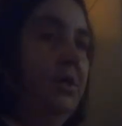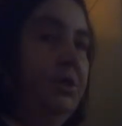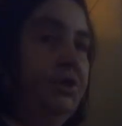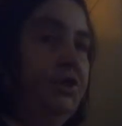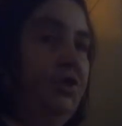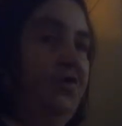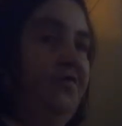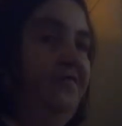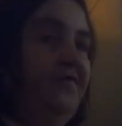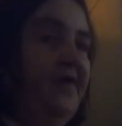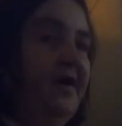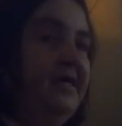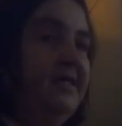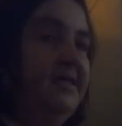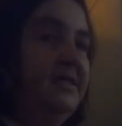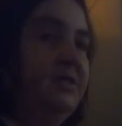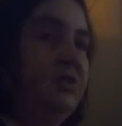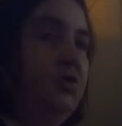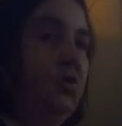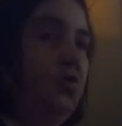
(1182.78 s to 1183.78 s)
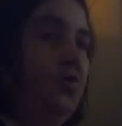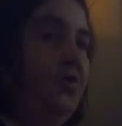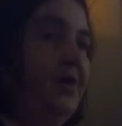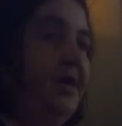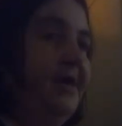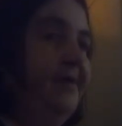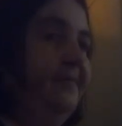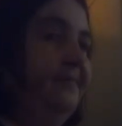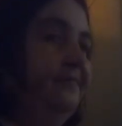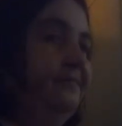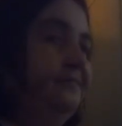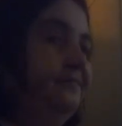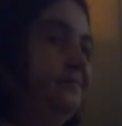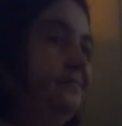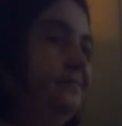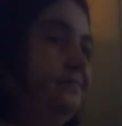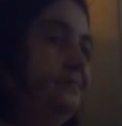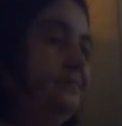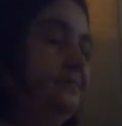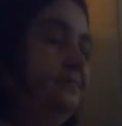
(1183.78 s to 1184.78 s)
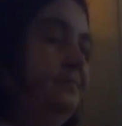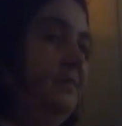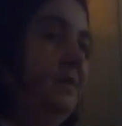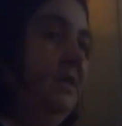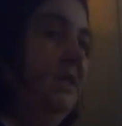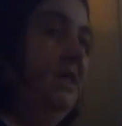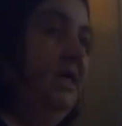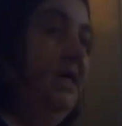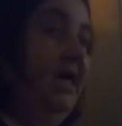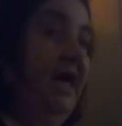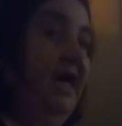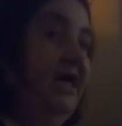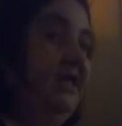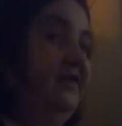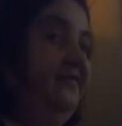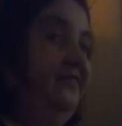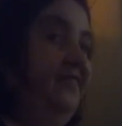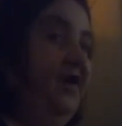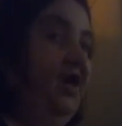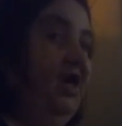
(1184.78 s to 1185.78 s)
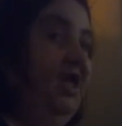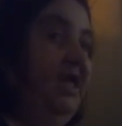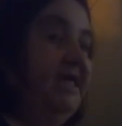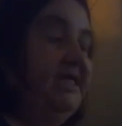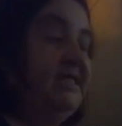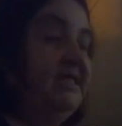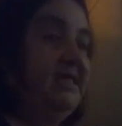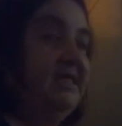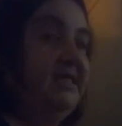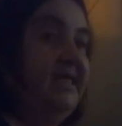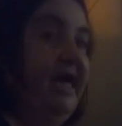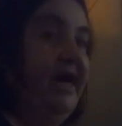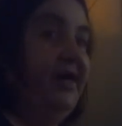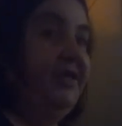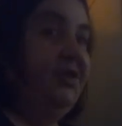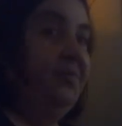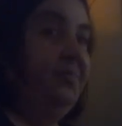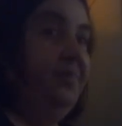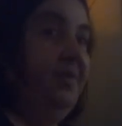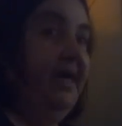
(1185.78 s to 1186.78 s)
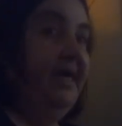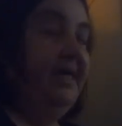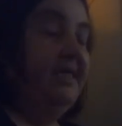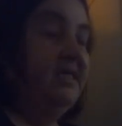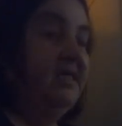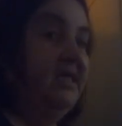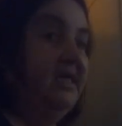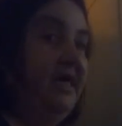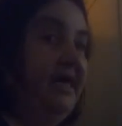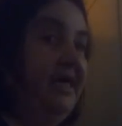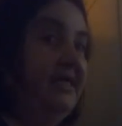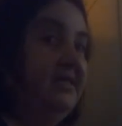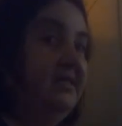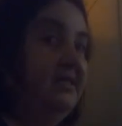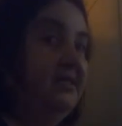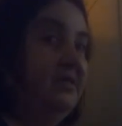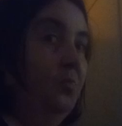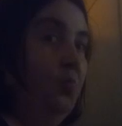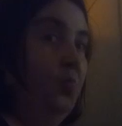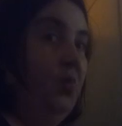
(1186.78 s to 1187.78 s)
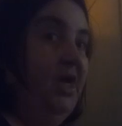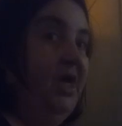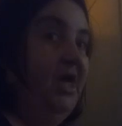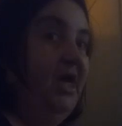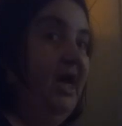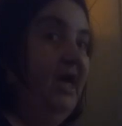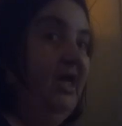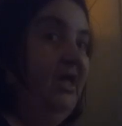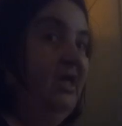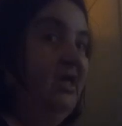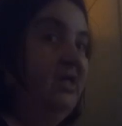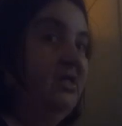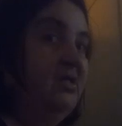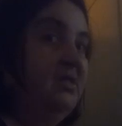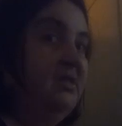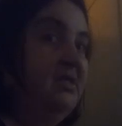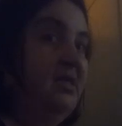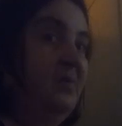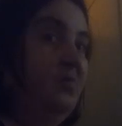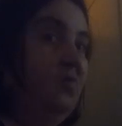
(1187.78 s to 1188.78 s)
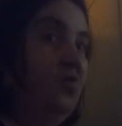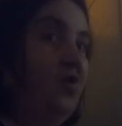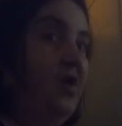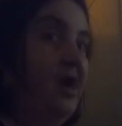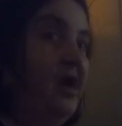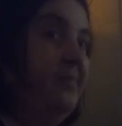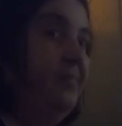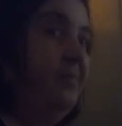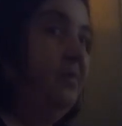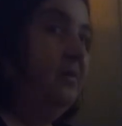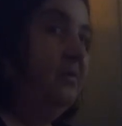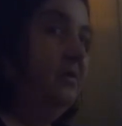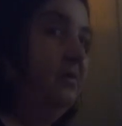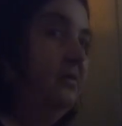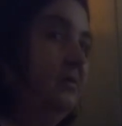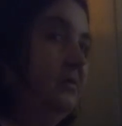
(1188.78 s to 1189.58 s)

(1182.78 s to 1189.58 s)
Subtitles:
True fucking story. At the very least, to scout the place in case of some weird aliens or some crap.